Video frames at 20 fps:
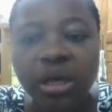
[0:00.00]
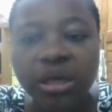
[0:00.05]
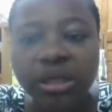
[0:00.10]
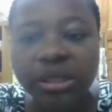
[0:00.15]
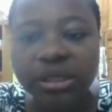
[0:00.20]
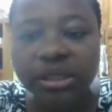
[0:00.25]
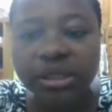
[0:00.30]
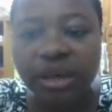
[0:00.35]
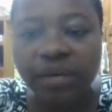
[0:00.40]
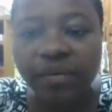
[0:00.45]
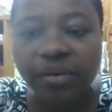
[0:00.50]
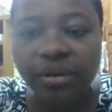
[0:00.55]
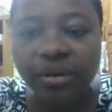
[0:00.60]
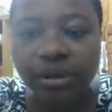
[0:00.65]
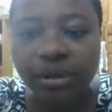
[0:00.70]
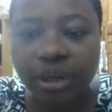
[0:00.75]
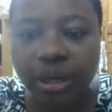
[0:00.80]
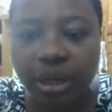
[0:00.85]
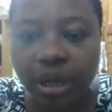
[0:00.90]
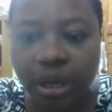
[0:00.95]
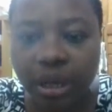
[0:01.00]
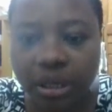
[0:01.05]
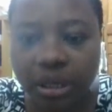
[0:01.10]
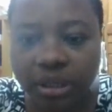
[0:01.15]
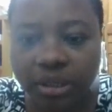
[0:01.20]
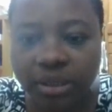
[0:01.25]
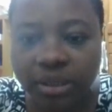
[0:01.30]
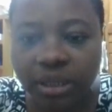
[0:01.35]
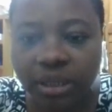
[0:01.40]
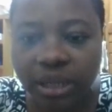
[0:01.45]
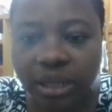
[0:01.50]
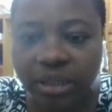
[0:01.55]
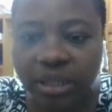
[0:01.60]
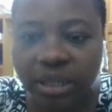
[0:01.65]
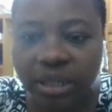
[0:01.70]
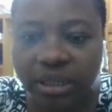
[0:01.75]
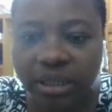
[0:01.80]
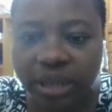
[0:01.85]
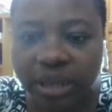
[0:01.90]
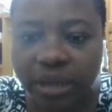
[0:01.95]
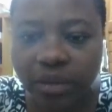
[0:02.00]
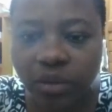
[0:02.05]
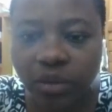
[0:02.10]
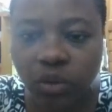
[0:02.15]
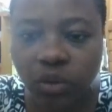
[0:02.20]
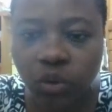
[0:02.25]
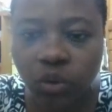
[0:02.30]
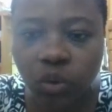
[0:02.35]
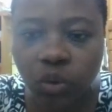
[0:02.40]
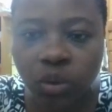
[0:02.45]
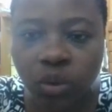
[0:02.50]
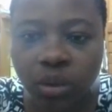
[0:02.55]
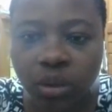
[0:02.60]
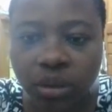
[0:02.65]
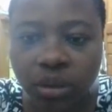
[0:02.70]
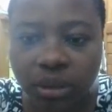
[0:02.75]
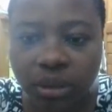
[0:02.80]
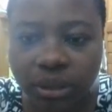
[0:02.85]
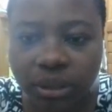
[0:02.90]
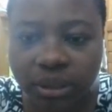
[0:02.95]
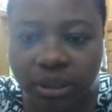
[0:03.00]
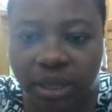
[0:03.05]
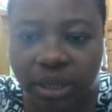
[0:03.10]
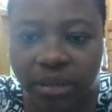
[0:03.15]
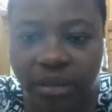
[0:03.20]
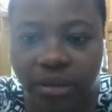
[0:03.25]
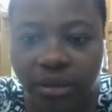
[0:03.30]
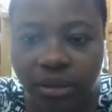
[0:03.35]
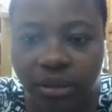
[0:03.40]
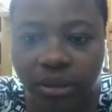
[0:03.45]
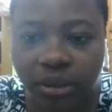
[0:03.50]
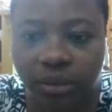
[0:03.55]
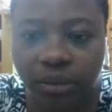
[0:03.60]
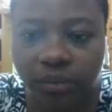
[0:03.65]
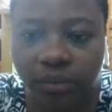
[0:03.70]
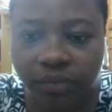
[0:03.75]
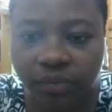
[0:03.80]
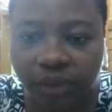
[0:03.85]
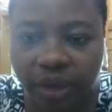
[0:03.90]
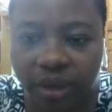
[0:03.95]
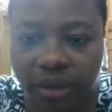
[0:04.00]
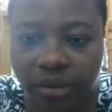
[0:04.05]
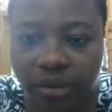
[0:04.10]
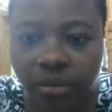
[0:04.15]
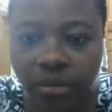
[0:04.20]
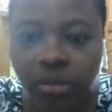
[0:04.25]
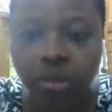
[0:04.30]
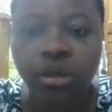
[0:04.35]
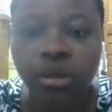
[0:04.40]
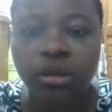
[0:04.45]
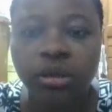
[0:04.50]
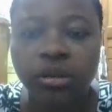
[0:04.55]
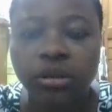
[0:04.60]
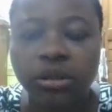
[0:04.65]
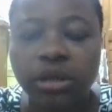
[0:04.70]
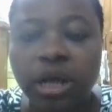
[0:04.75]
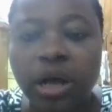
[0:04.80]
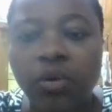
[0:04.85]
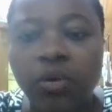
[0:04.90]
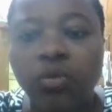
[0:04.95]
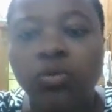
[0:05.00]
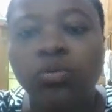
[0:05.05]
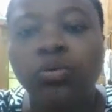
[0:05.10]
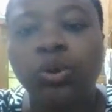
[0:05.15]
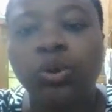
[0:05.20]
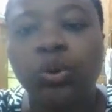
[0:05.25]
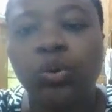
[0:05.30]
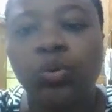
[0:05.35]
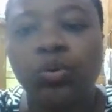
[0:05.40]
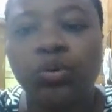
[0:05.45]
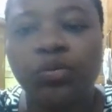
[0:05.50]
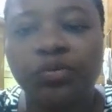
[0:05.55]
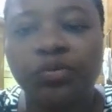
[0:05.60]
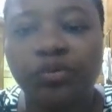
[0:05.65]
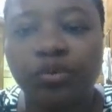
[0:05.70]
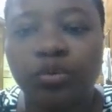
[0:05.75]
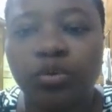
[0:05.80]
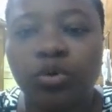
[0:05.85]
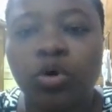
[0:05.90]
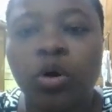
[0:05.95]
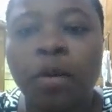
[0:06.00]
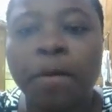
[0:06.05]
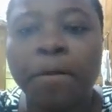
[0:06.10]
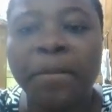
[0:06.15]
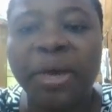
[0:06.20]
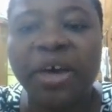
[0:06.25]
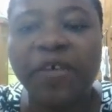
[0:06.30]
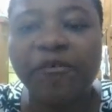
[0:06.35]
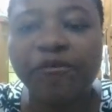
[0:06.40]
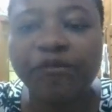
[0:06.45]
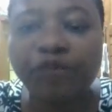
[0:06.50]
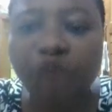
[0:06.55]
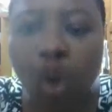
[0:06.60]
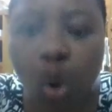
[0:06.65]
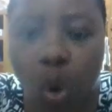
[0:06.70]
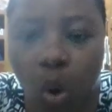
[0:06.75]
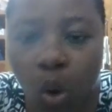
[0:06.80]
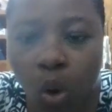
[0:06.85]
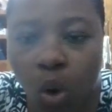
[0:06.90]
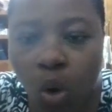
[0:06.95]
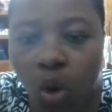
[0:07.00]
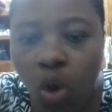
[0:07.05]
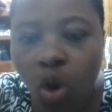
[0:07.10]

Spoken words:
7 is less than 10, so this side is fine. Now, compare 4